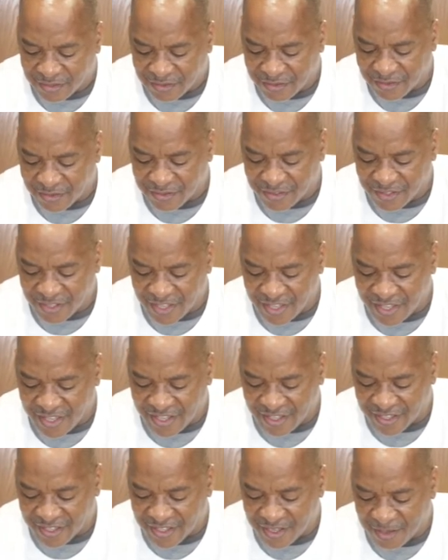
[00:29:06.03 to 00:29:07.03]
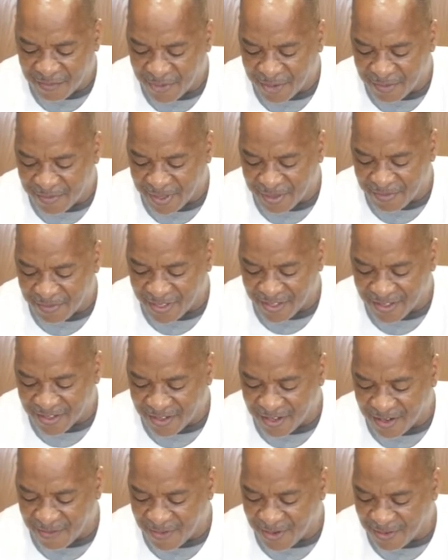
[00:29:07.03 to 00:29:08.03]
Oh yeah, come on baby,
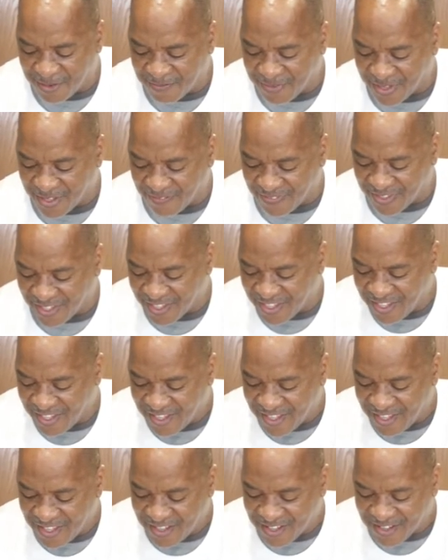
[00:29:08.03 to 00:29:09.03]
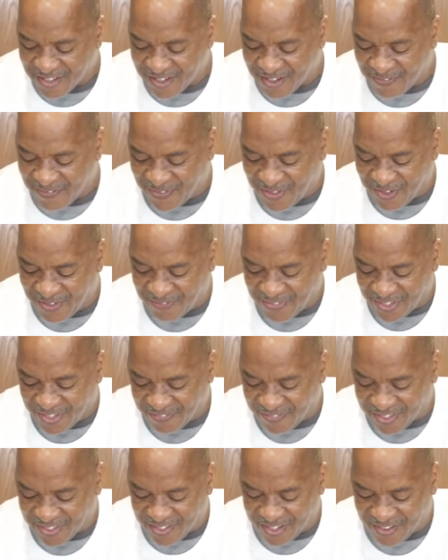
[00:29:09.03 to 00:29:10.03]
come on baby, come on
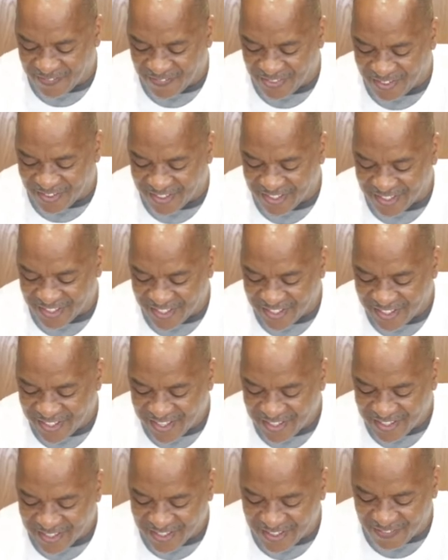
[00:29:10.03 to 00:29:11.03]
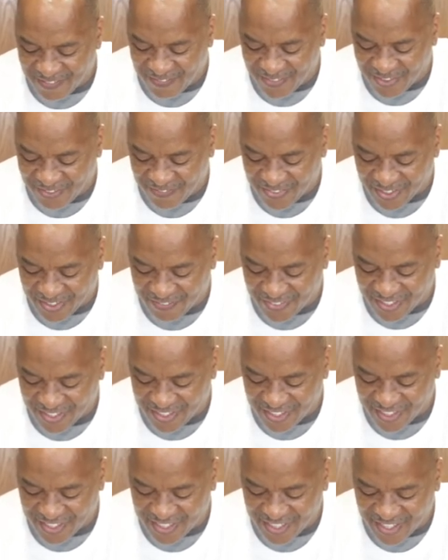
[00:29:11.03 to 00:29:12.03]
baby, come on, come on baby,
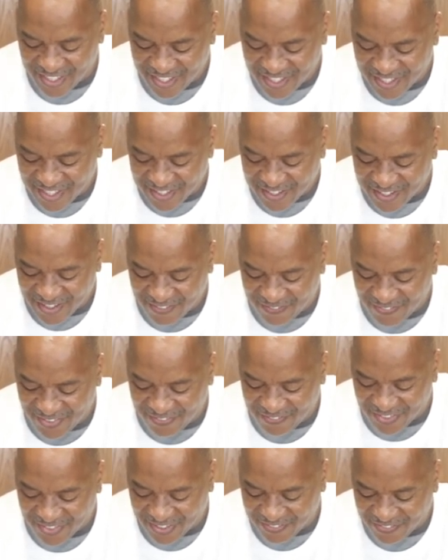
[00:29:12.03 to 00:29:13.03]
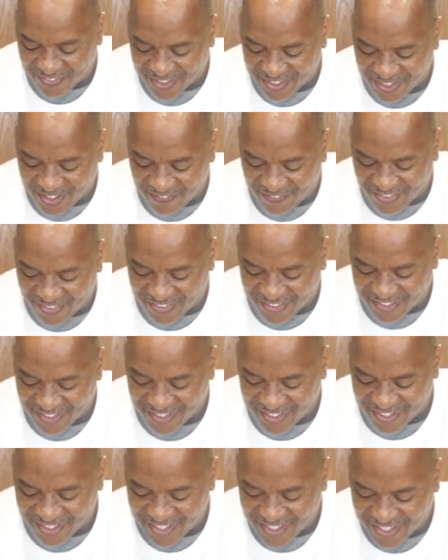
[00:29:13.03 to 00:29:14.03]
come on baby, come on,
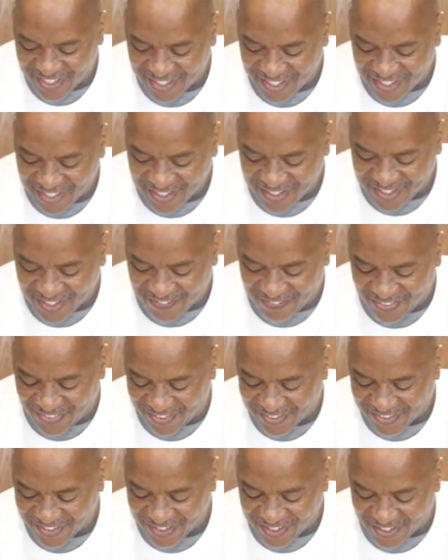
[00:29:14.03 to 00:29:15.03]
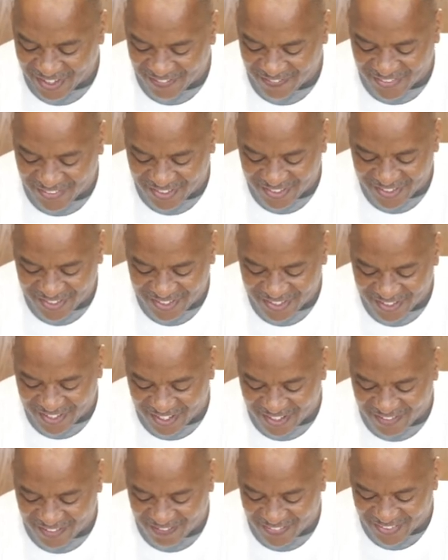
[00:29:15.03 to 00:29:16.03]
come on, come on,
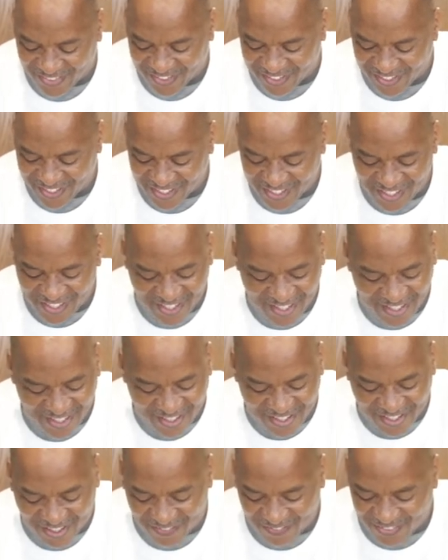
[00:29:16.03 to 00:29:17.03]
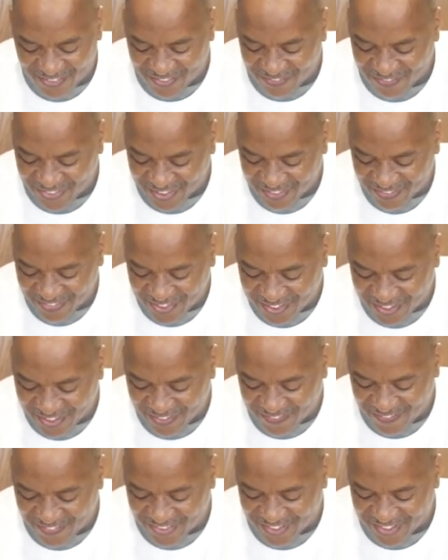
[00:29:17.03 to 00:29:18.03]
come on, come on baby,
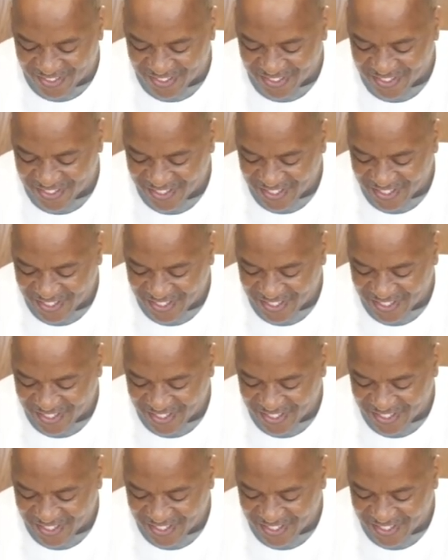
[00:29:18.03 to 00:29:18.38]
come on.